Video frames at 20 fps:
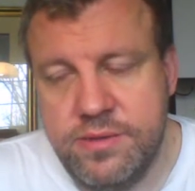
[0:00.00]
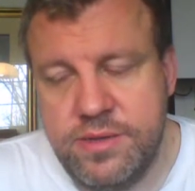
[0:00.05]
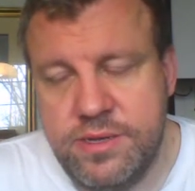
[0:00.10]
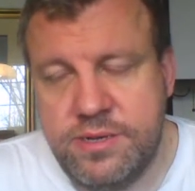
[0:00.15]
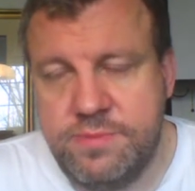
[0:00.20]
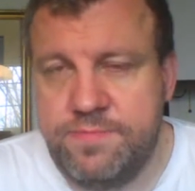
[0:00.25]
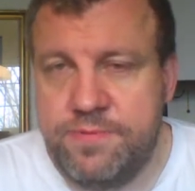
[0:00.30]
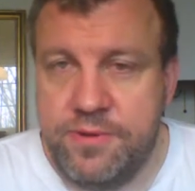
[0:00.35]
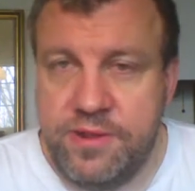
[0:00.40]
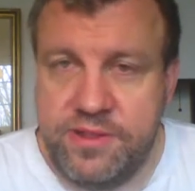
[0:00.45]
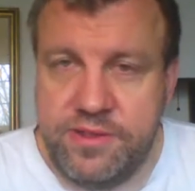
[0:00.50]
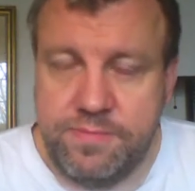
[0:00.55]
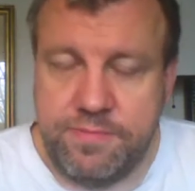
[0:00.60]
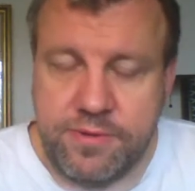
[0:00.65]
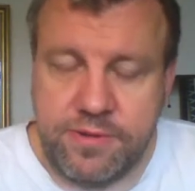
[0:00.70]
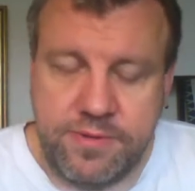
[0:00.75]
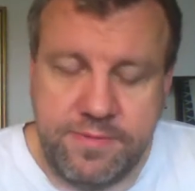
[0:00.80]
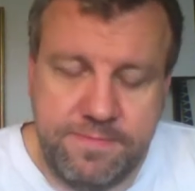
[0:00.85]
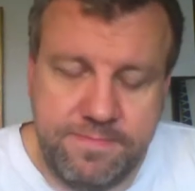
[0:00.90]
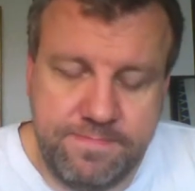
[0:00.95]
In
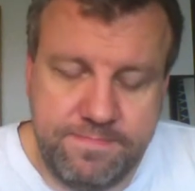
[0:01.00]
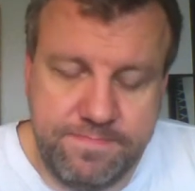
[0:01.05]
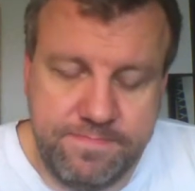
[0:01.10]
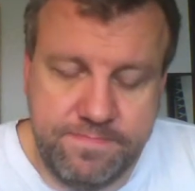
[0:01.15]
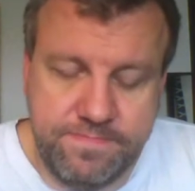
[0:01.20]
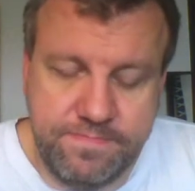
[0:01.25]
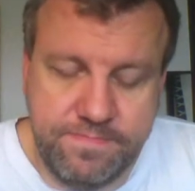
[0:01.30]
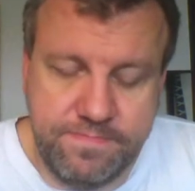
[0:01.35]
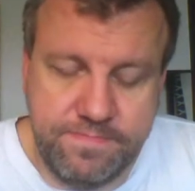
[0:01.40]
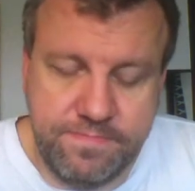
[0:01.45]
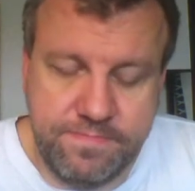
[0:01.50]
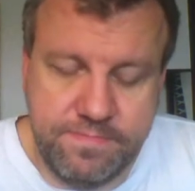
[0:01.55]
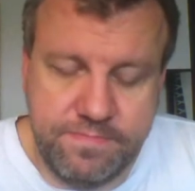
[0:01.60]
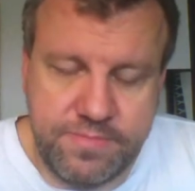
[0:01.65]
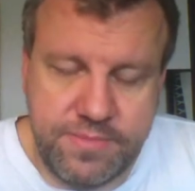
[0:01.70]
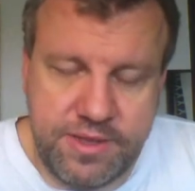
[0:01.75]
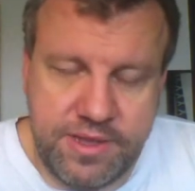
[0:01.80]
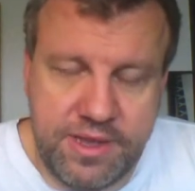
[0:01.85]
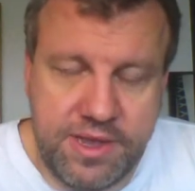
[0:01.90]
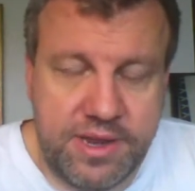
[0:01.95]
principle.
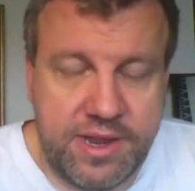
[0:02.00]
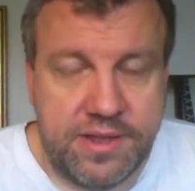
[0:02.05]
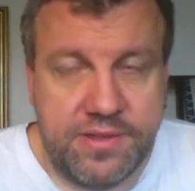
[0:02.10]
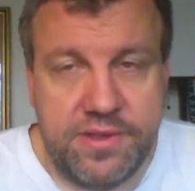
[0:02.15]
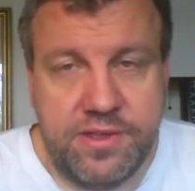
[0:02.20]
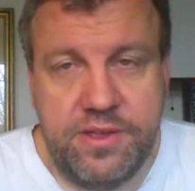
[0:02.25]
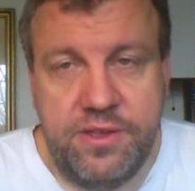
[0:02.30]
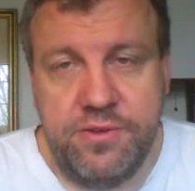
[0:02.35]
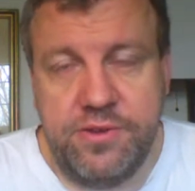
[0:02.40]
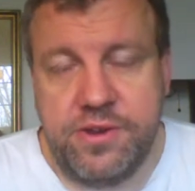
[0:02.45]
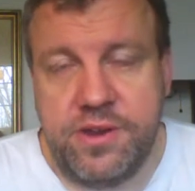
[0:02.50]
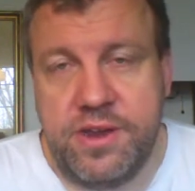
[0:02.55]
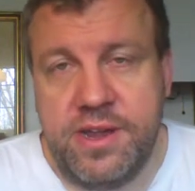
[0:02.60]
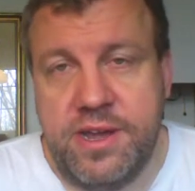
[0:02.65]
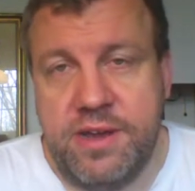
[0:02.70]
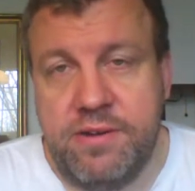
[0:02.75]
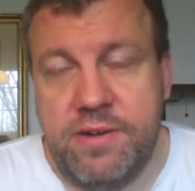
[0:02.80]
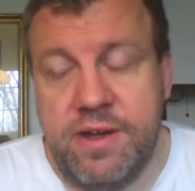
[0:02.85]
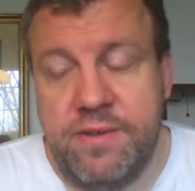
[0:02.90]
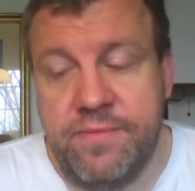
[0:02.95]
In execution,
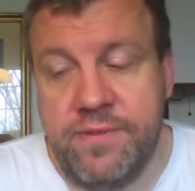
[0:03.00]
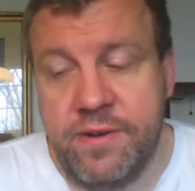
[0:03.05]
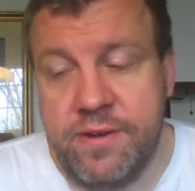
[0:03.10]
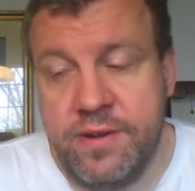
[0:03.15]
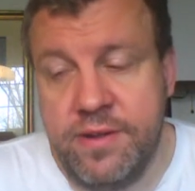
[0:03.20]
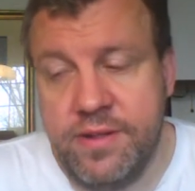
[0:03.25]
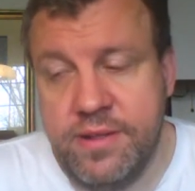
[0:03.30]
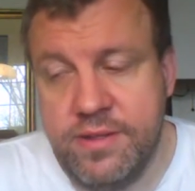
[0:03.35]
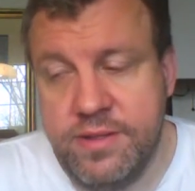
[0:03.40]
however,